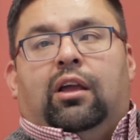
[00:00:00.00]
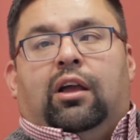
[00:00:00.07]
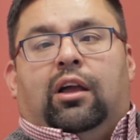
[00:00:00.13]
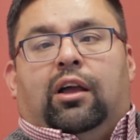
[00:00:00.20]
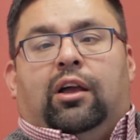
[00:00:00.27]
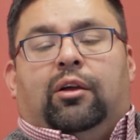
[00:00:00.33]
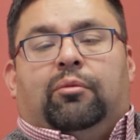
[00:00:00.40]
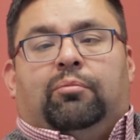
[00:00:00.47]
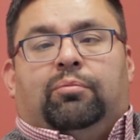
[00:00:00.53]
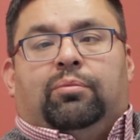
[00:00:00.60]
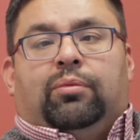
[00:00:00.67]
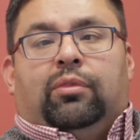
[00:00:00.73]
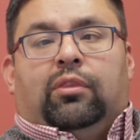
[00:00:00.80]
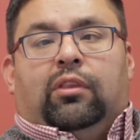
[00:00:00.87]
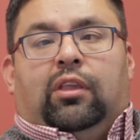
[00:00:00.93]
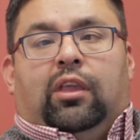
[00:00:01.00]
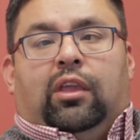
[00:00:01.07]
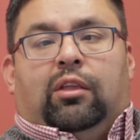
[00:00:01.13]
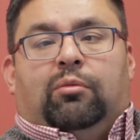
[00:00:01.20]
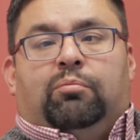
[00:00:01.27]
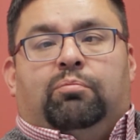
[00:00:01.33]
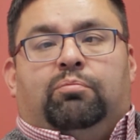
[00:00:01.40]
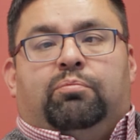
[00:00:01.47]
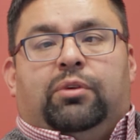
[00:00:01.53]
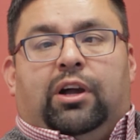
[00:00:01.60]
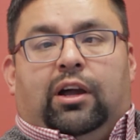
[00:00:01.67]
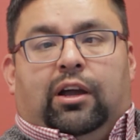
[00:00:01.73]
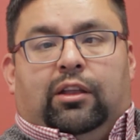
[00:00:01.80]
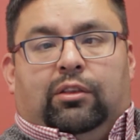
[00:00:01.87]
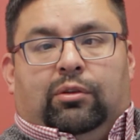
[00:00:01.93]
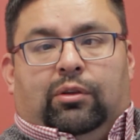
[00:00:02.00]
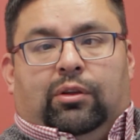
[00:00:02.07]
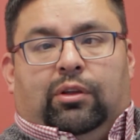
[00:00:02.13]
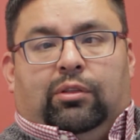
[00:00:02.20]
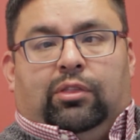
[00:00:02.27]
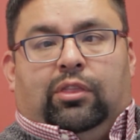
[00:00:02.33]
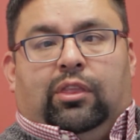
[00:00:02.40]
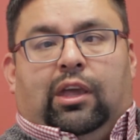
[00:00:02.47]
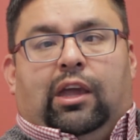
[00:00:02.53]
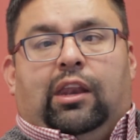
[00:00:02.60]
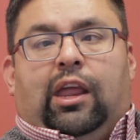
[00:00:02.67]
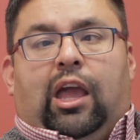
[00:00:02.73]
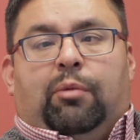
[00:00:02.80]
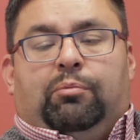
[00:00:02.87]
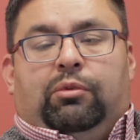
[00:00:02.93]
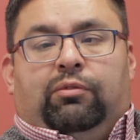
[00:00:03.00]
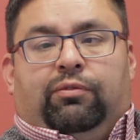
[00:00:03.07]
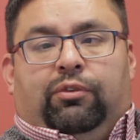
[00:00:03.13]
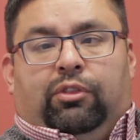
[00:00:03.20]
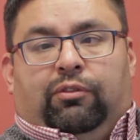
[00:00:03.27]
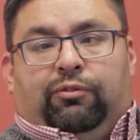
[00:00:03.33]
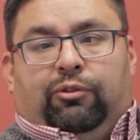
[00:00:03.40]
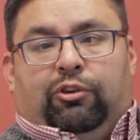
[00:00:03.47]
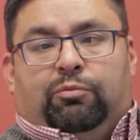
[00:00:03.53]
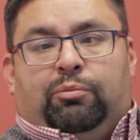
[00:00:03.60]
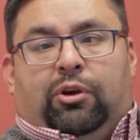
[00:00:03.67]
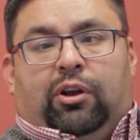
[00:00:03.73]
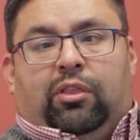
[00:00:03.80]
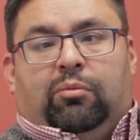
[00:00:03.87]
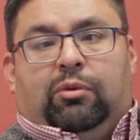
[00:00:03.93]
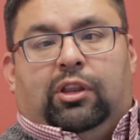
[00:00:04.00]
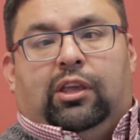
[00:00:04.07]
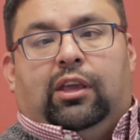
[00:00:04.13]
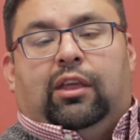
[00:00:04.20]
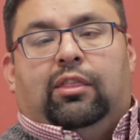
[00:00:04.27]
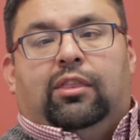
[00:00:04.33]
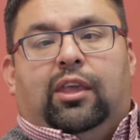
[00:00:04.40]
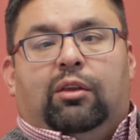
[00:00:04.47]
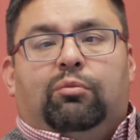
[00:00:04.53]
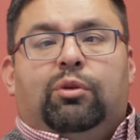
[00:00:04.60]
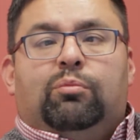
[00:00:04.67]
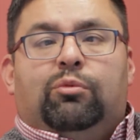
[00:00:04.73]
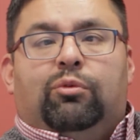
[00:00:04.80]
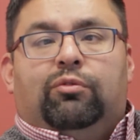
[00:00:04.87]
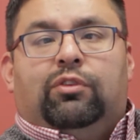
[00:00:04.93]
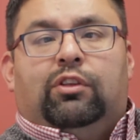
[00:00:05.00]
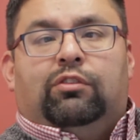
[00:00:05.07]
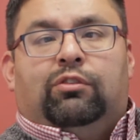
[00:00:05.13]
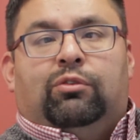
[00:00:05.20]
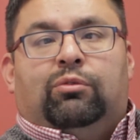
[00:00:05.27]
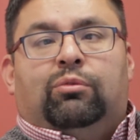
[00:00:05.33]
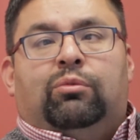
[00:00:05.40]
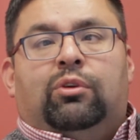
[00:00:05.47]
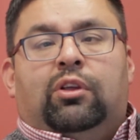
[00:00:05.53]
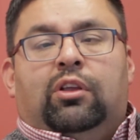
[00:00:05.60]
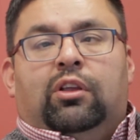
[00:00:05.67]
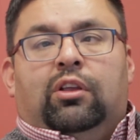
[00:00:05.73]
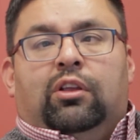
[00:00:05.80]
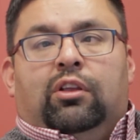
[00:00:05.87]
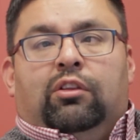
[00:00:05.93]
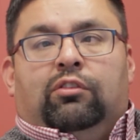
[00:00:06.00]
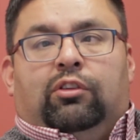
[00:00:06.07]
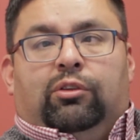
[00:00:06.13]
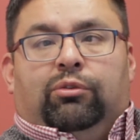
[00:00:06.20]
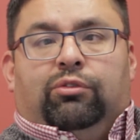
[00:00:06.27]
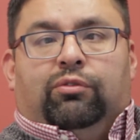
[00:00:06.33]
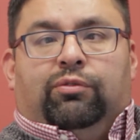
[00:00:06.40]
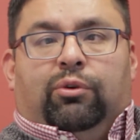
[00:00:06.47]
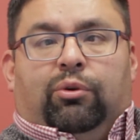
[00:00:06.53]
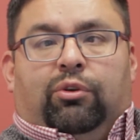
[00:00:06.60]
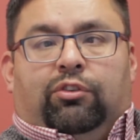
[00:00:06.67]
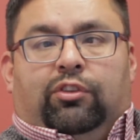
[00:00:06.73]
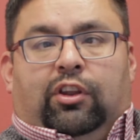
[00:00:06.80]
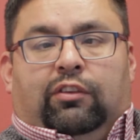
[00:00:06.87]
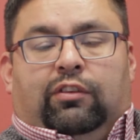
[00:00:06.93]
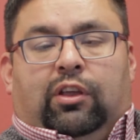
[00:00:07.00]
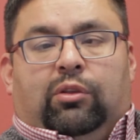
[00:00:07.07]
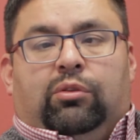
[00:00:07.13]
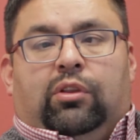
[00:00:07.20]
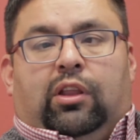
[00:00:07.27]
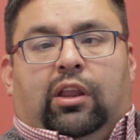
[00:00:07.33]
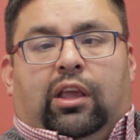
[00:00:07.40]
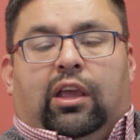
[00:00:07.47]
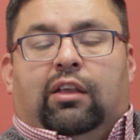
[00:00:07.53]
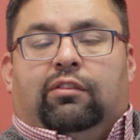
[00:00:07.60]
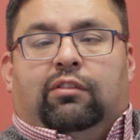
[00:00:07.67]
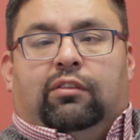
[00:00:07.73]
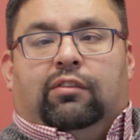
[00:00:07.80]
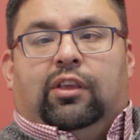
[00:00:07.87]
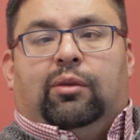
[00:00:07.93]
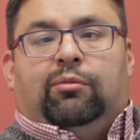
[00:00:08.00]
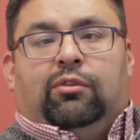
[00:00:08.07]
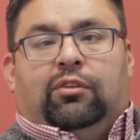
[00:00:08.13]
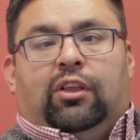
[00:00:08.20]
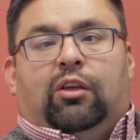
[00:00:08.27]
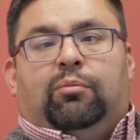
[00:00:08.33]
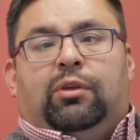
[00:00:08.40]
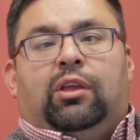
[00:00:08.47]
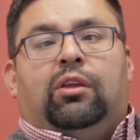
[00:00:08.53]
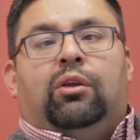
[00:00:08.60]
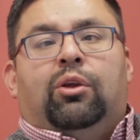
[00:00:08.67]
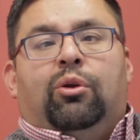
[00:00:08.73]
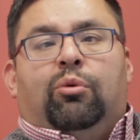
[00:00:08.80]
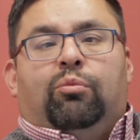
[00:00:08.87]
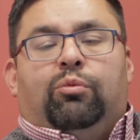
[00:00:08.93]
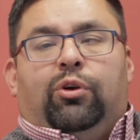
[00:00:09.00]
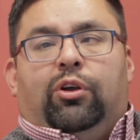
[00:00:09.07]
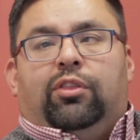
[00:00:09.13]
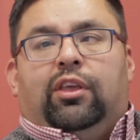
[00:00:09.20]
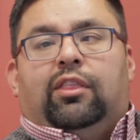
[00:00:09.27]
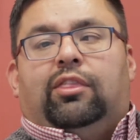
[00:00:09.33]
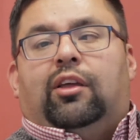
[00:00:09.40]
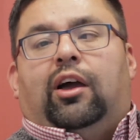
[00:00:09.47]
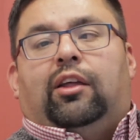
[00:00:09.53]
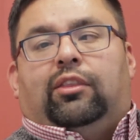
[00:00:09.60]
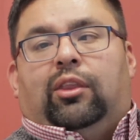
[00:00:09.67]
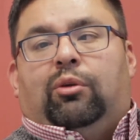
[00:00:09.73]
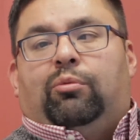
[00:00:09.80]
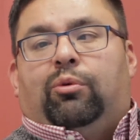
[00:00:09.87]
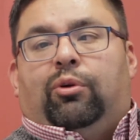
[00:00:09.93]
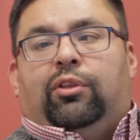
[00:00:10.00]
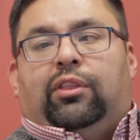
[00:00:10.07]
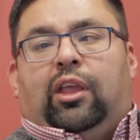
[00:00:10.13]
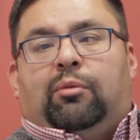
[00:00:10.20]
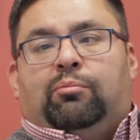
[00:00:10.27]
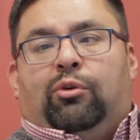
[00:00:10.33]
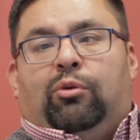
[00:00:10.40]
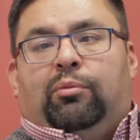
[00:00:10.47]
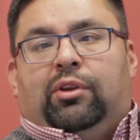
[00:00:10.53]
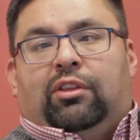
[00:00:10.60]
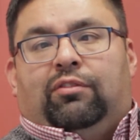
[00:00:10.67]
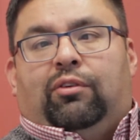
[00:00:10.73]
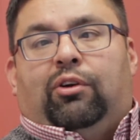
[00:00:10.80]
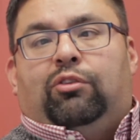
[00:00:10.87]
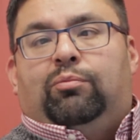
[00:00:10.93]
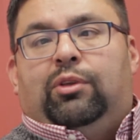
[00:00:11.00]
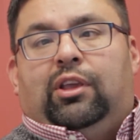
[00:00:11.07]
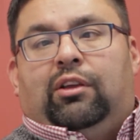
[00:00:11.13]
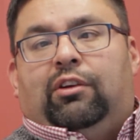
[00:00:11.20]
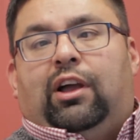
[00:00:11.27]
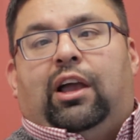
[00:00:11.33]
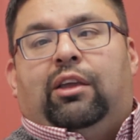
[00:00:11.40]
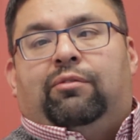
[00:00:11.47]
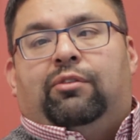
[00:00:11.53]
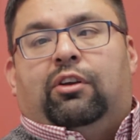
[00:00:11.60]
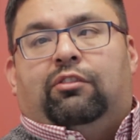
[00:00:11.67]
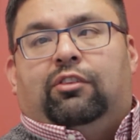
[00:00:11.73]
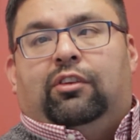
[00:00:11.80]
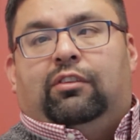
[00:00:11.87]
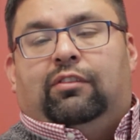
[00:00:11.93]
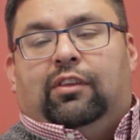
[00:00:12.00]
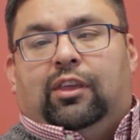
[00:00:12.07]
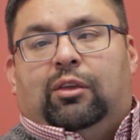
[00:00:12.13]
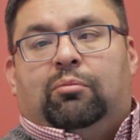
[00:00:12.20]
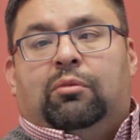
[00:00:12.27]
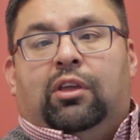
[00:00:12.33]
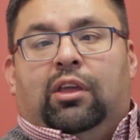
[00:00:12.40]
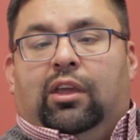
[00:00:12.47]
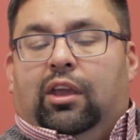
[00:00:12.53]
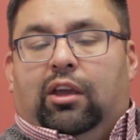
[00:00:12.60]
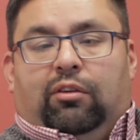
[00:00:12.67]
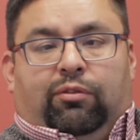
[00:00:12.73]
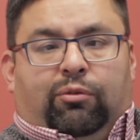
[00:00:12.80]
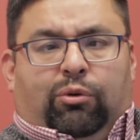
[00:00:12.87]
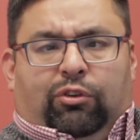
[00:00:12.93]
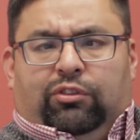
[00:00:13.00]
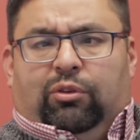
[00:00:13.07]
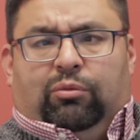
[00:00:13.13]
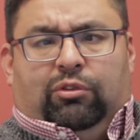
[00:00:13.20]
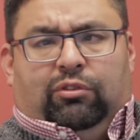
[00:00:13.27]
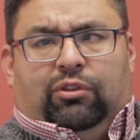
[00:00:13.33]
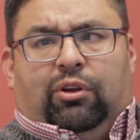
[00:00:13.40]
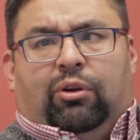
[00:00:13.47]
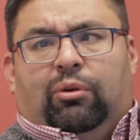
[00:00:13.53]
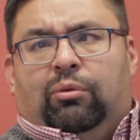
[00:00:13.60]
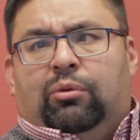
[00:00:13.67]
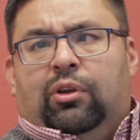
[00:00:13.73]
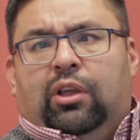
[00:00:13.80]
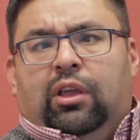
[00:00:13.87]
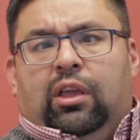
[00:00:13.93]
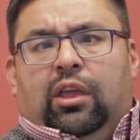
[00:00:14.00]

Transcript: But that happened for the first part of the meeting, and then we moved into solution focus, and I asked the team to tell me where they thought they were at that moment as far as being a high functioning team, and of course it was low.